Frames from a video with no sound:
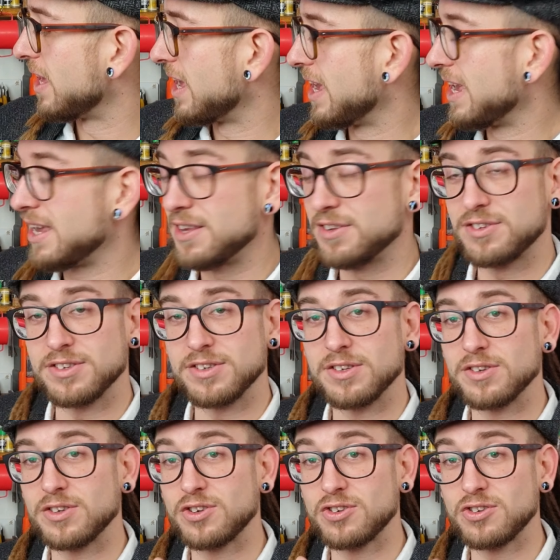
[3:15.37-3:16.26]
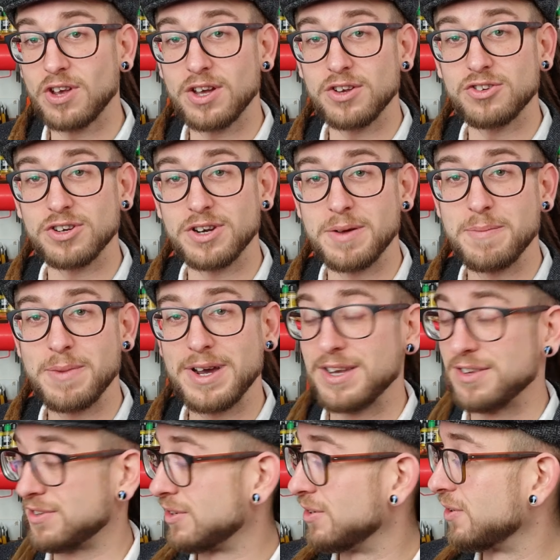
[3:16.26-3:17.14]
it's such an
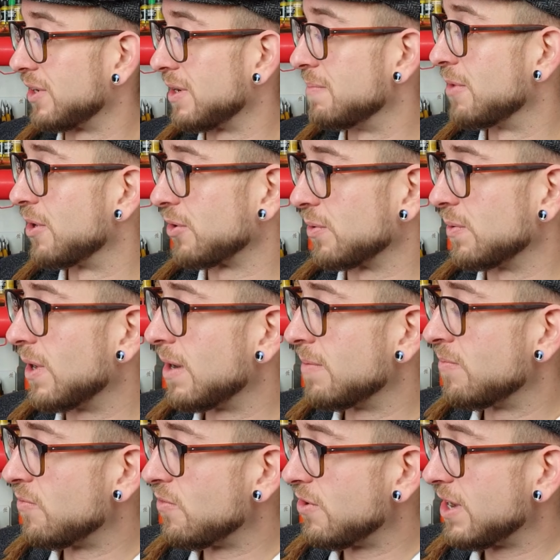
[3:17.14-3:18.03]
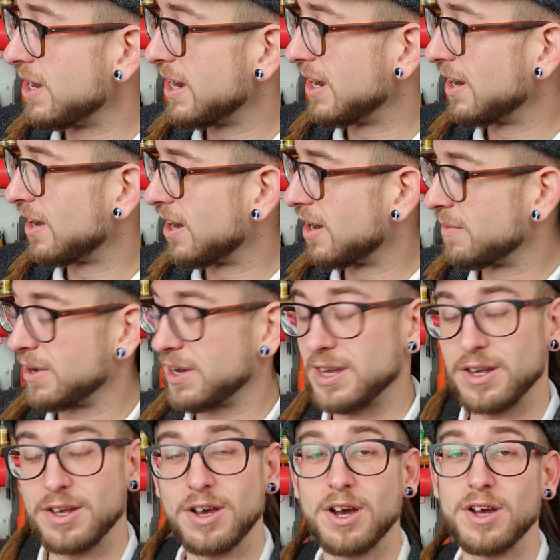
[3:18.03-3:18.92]
amazing looking model. I'm really
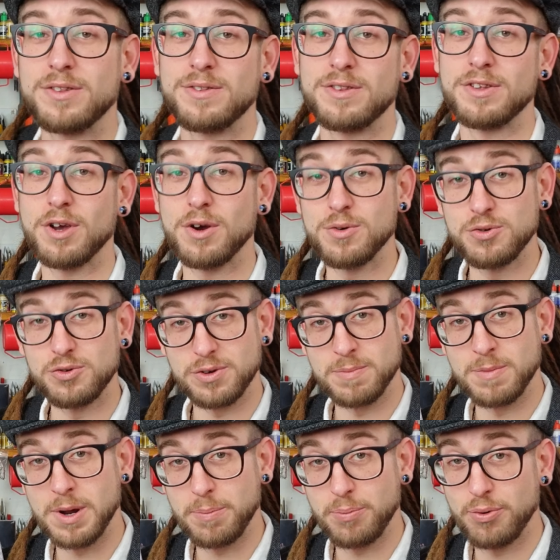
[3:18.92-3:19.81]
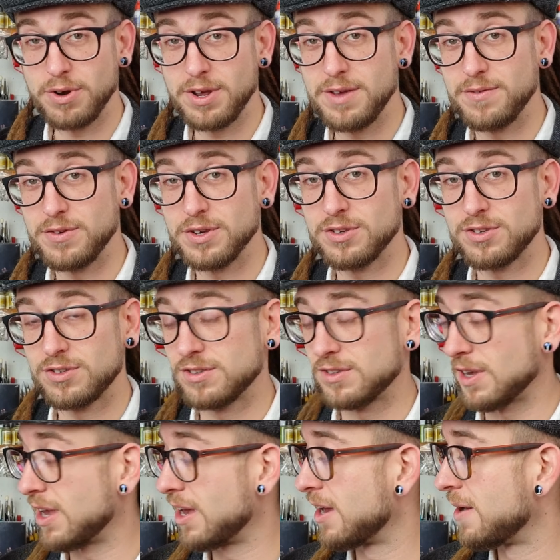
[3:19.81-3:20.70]
like, I told you in my previous